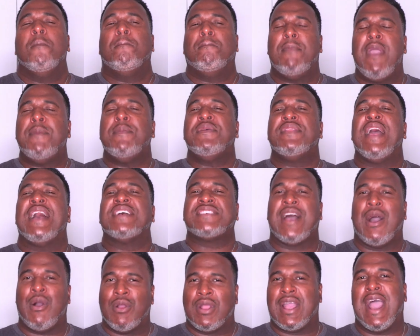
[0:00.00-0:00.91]
Maybe that's
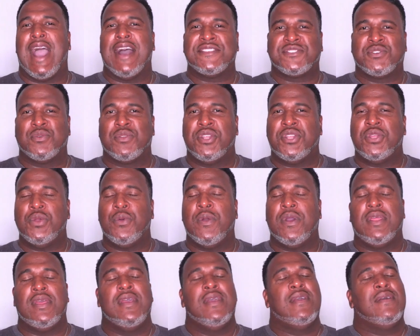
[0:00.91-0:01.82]
how God's going to do
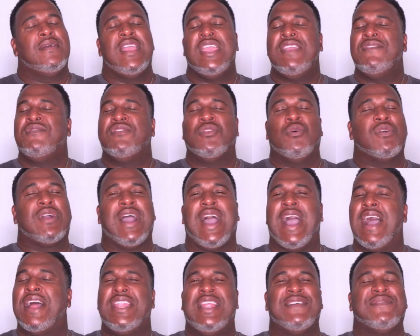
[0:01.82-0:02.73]
it, even though
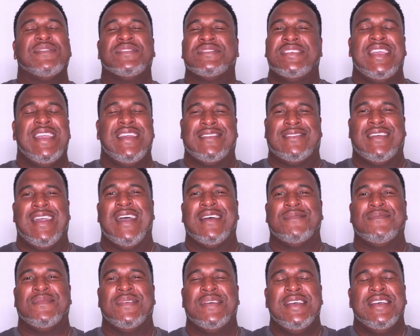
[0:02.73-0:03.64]
God never said
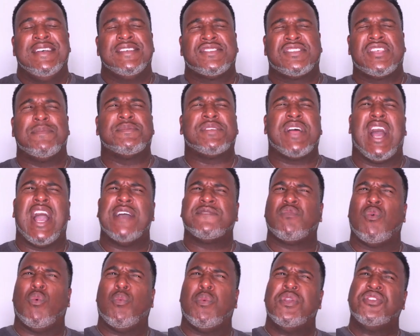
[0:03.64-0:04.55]
that.
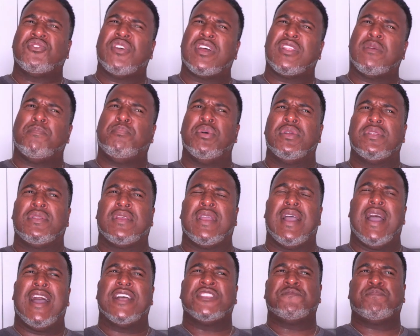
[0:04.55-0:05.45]
Sometimes when we try to put
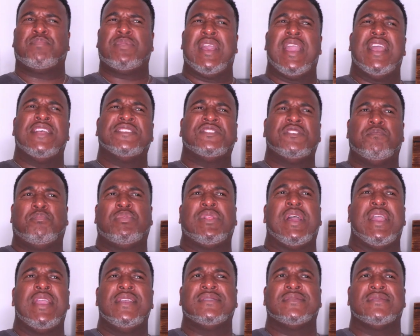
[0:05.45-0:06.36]
God's plans in
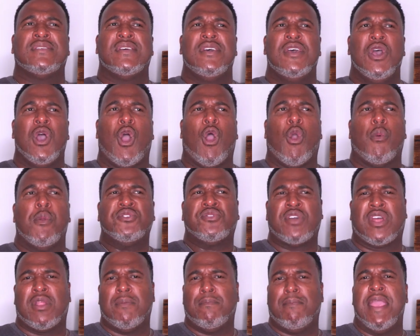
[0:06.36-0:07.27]
place or we
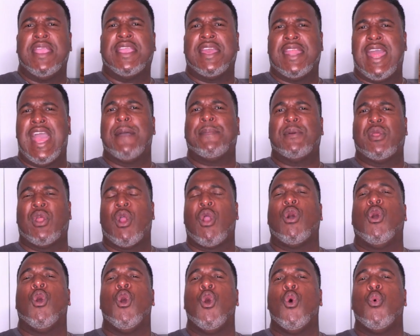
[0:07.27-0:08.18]
try to make it happen
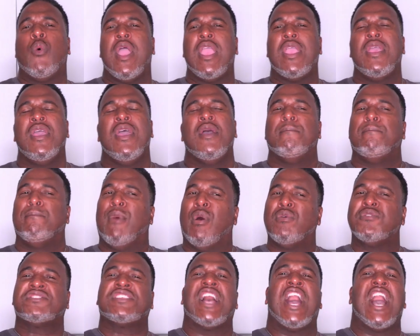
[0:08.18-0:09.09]
our own way,
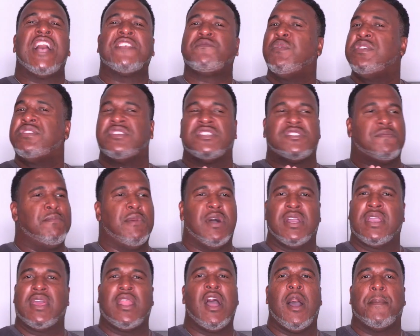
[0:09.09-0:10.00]
most times we just
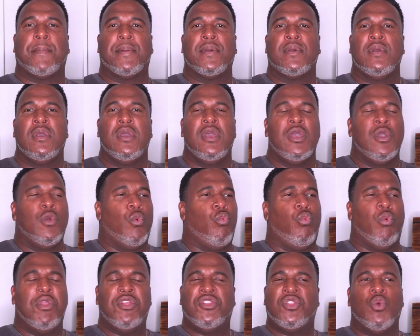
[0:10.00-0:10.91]
muck it up
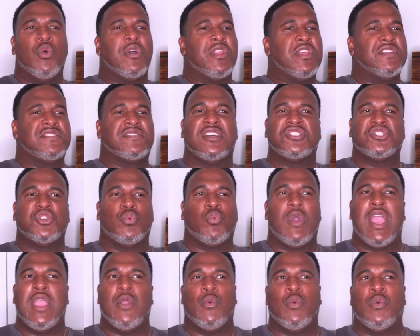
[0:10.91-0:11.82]
we do it in such a
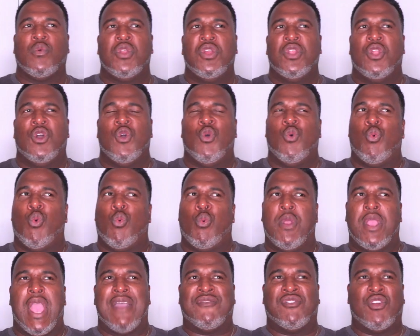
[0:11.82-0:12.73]
way where you know where
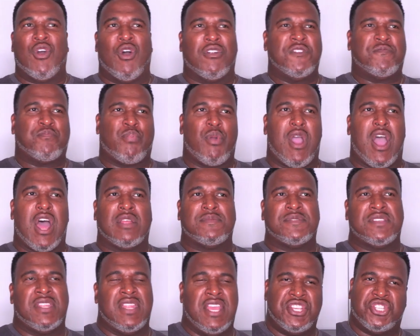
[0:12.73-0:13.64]
we having all these
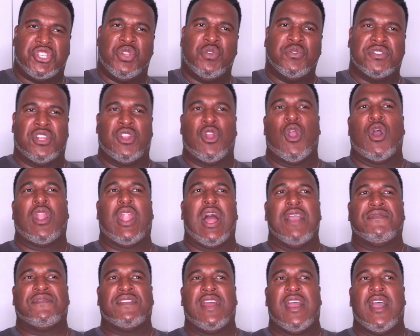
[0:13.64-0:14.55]
problems and issues in our
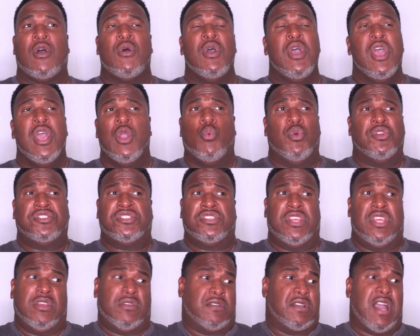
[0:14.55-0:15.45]
life now,
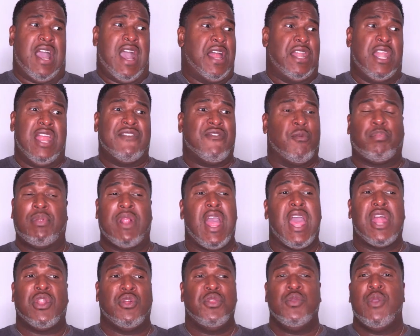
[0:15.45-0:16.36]
which God never
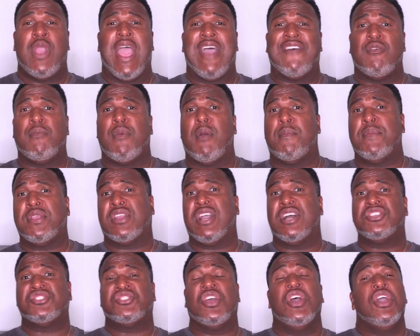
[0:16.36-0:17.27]
planned on you having, but
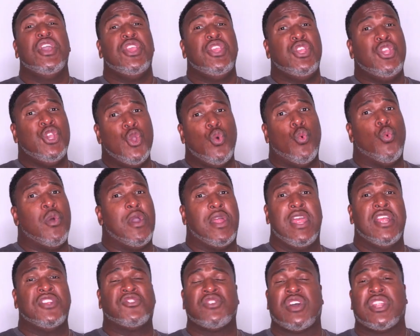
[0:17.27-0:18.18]
because you went
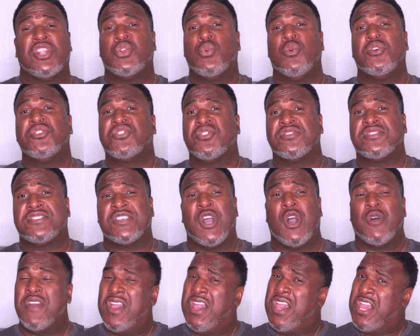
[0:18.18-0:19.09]
in and tried to do it
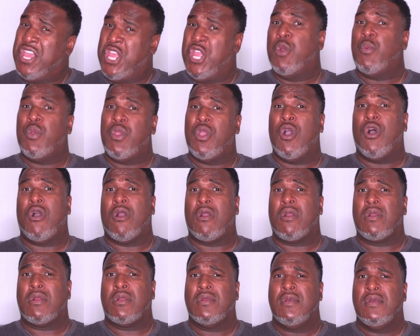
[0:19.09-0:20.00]
yourself, here we
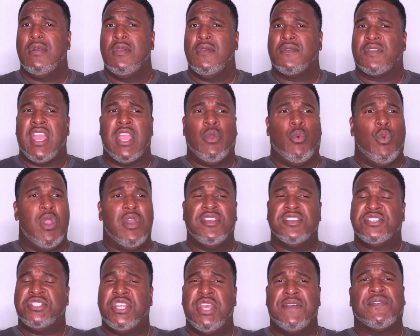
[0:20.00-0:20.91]
are. Okay, we're in
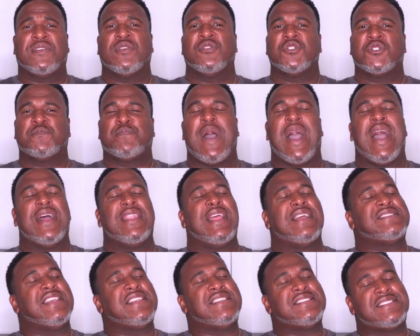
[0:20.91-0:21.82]
this difficult spot, and
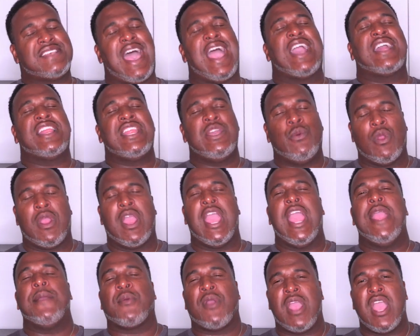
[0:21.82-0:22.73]
that's exactly where
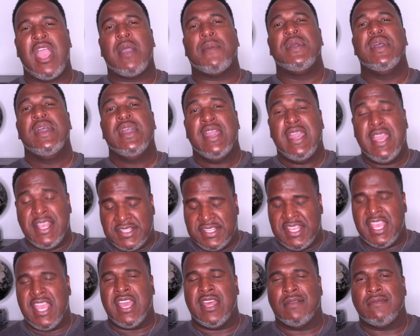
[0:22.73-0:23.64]
Abraham
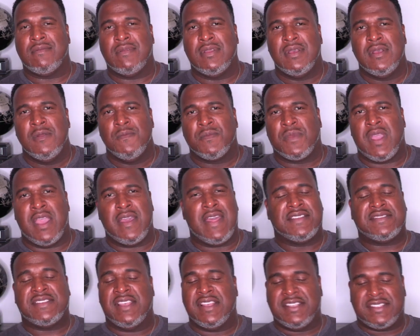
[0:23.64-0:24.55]
is in. Okay,
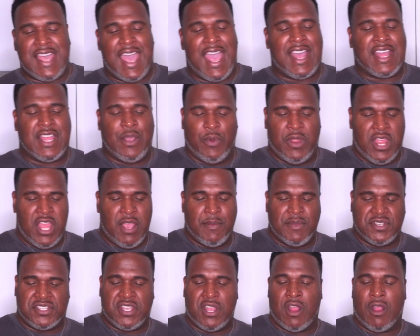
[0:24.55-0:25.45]
that's exactly what
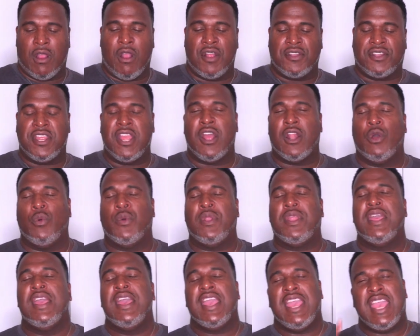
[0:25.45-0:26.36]
him and Sarah are dealing
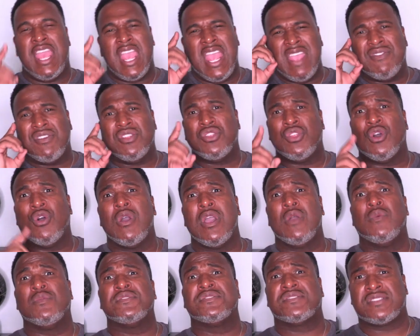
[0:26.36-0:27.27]
with. Even though
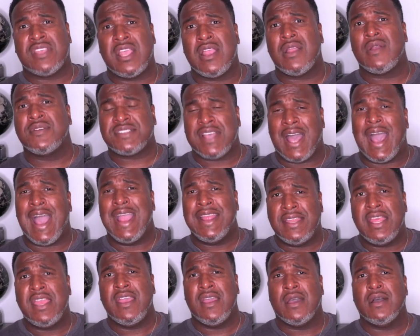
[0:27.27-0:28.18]
it was Sarah's
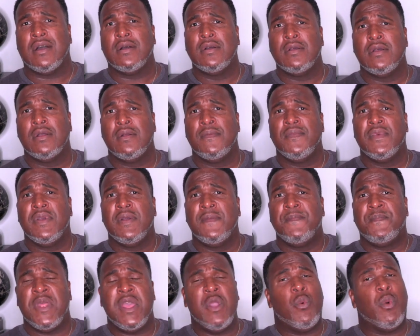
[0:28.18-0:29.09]
idea.
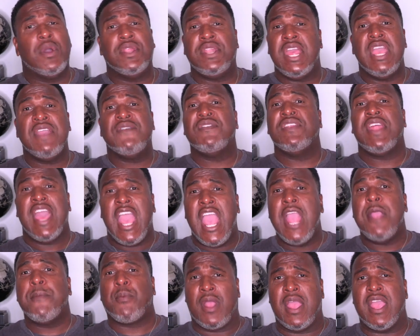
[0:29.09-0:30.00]
It wasn't even
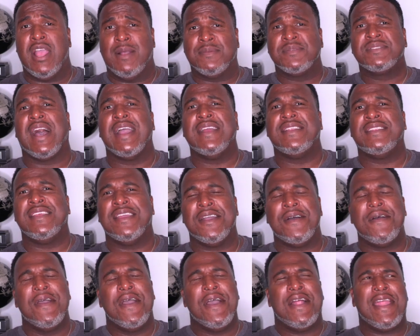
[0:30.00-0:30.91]
Abraham's
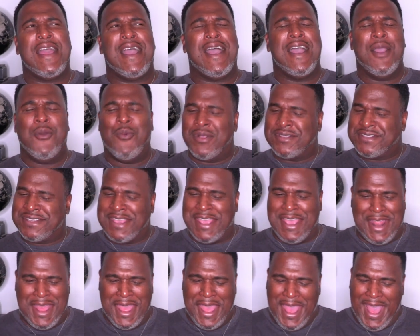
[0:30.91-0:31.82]
idea. Now, once
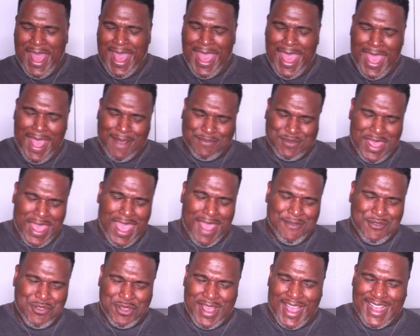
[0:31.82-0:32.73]
again, I have to
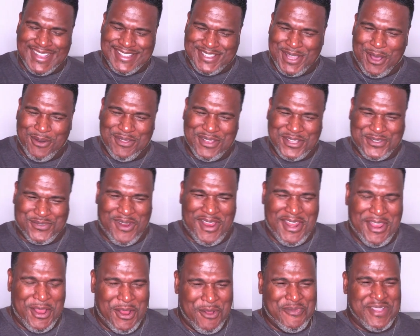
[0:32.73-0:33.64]
have you guys know this
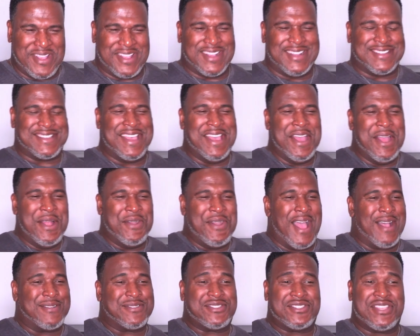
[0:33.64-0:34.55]
right here because
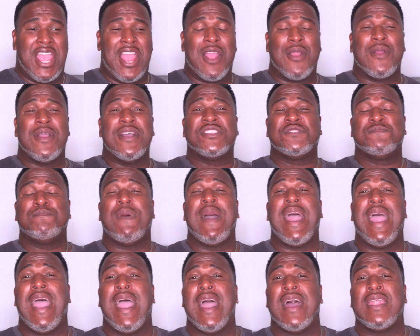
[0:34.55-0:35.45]
now Sarah is
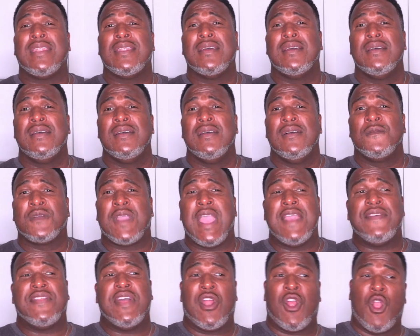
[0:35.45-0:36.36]
mad,
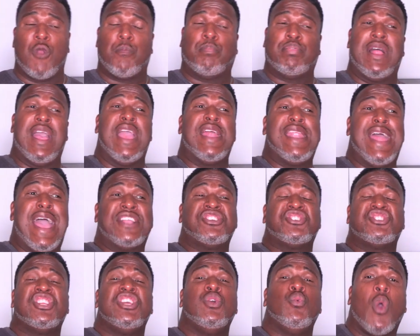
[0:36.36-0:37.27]
okay, that her plan
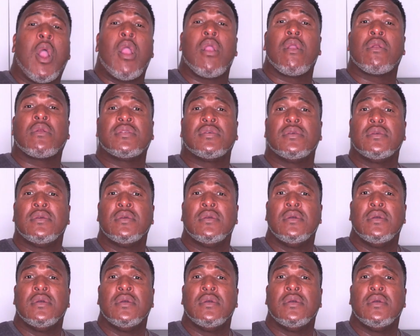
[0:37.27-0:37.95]
actually worked.